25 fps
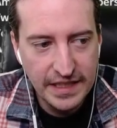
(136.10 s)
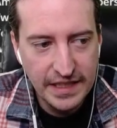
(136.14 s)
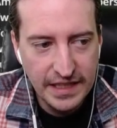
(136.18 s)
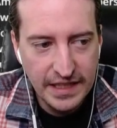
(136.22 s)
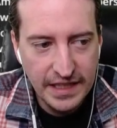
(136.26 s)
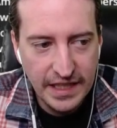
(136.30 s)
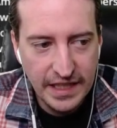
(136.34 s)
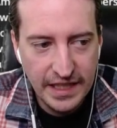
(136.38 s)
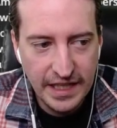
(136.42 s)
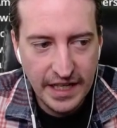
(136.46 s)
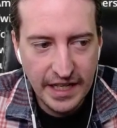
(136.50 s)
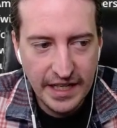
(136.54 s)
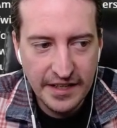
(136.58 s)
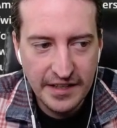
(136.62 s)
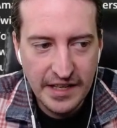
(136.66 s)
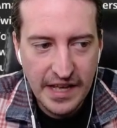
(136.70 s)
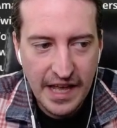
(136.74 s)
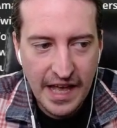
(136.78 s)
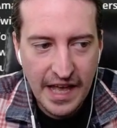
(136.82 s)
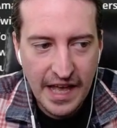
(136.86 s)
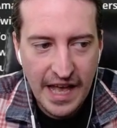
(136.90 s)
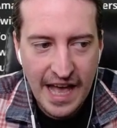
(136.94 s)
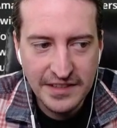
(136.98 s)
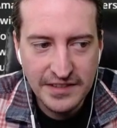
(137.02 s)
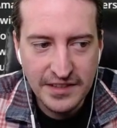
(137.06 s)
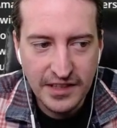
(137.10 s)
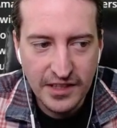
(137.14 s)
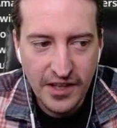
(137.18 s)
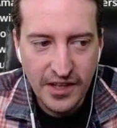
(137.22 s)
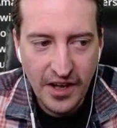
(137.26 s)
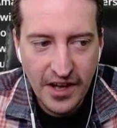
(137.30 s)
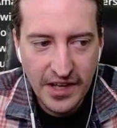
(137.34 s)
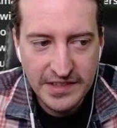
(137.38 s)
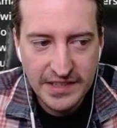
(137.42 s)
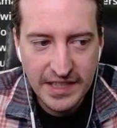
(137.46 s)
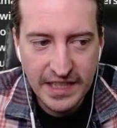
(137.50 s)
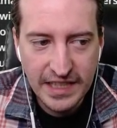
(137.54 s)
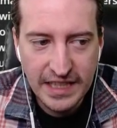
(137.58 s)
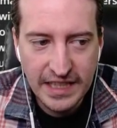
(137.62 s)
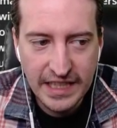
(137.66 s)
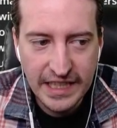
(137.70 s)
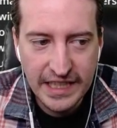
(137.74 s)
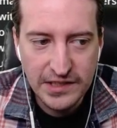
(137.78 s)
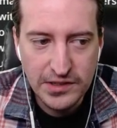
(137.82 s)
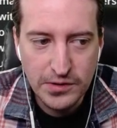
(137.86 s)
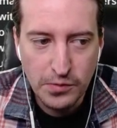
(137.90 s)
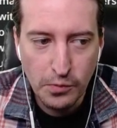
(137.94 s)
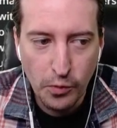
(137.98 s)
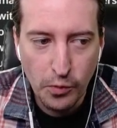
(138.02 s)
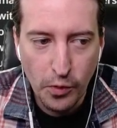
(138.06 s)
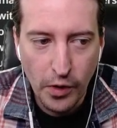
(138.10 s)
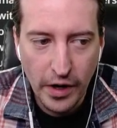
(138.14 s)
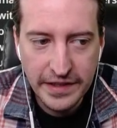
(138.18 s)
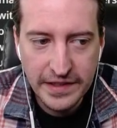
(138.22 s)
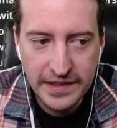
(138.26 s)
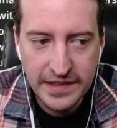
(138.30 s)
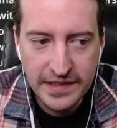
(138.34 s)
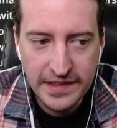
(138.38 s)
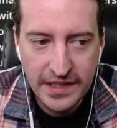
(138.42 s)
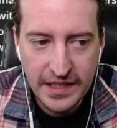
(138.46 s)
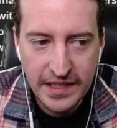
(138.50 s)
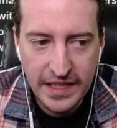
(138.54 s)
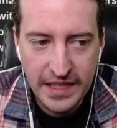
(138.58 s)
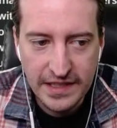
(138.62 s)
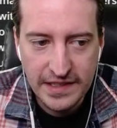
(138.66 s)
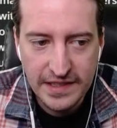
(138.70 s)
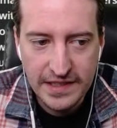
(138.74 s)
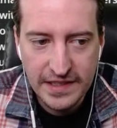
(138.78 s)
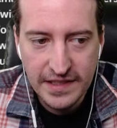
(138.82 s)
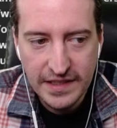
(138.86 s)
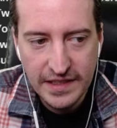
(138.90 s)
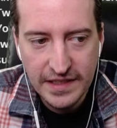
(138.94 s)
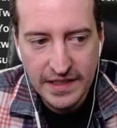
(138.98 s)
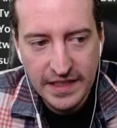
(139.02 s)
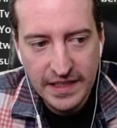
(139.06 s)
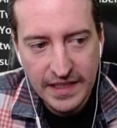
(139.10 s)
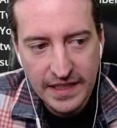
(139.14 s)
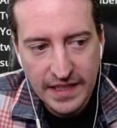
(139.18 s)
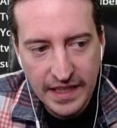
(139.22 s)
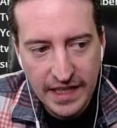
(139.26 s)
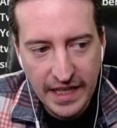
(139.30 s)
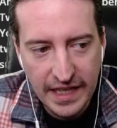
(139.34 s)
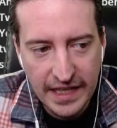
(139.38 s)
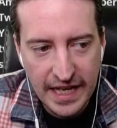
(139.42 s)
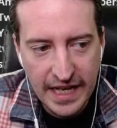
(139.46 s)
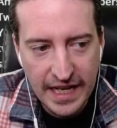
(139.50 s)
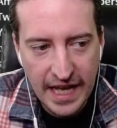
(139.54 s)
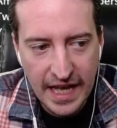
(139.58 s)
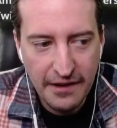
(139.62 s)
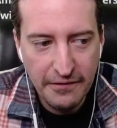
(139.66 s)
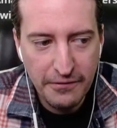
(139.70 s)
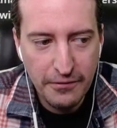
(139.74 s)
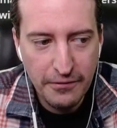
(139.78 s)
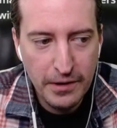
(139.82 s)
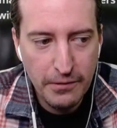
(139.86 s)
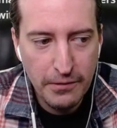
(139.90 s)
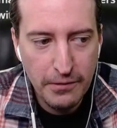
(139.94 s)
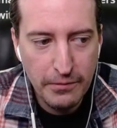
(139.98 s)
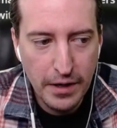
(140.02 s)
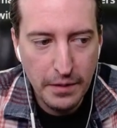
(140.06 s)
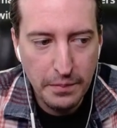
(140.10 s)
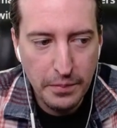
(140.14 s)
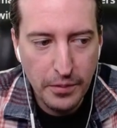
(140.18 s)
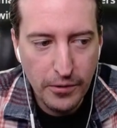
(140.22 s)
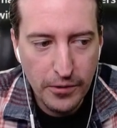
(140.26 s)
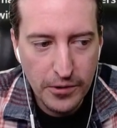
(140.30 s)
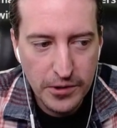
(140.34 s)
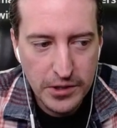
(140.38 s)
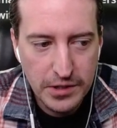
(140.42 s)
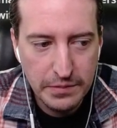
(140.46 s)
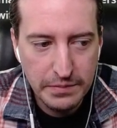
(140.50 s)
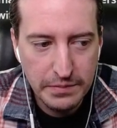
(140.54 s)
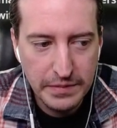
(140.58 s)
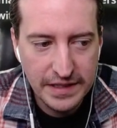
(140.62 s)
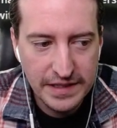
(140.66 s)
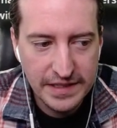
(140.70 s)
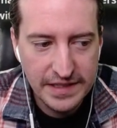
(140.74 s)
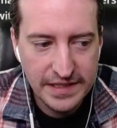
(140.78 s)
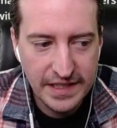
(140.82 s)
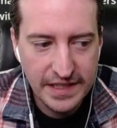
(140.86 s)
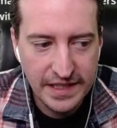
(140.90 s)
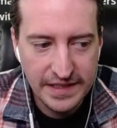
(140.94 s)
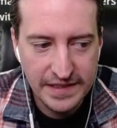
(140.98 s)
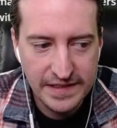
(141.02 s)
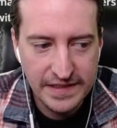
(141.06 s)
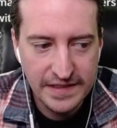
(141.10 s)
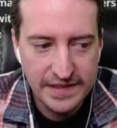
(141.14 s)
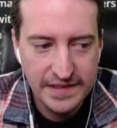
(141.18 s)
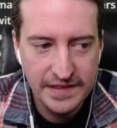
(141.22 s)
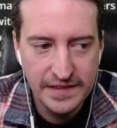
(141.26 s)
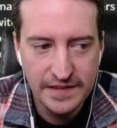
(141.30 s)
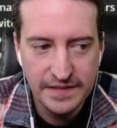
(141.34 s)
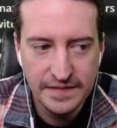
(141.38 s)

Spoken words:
It has lost at least one seat in every reapportionment since.